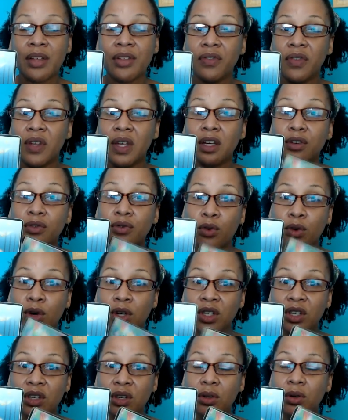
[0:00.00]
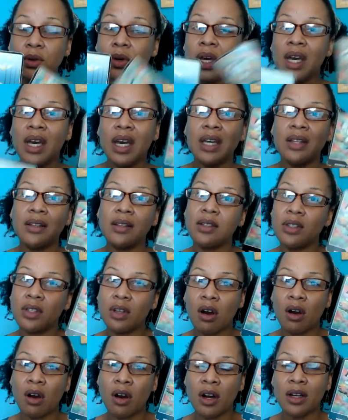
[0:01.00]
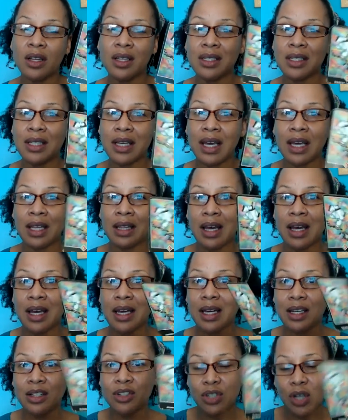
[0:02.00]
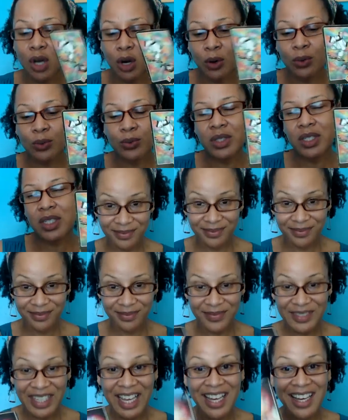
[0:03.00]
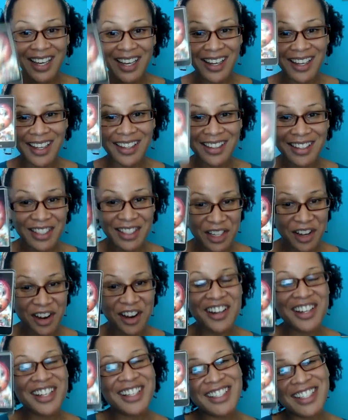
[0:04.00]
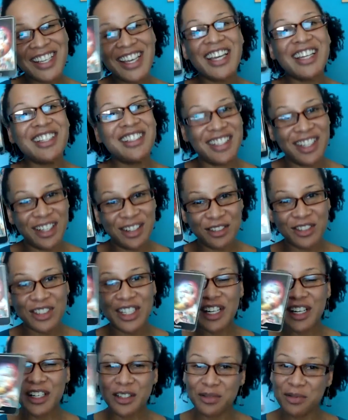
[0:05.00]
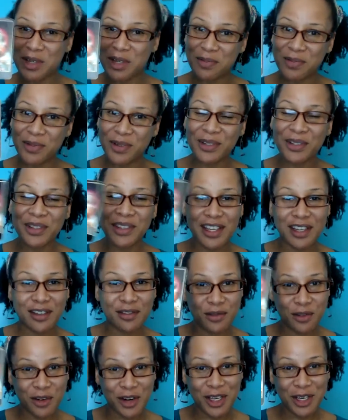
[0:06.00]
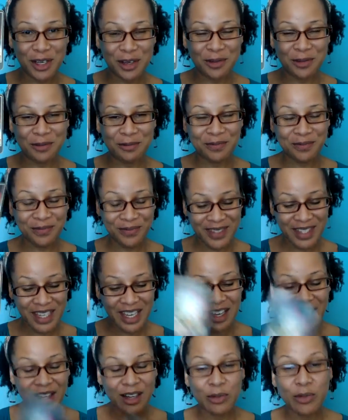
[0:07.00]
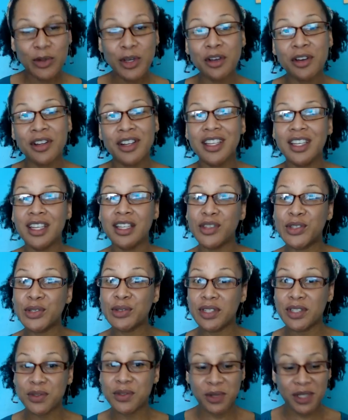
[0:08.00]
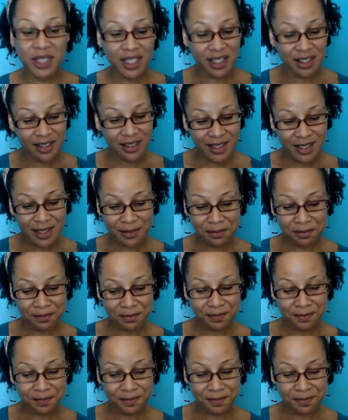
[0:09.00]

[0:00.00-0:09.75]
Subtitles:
think for you. And this card is saying like, don't let other people think for you. We are going to get through these readings.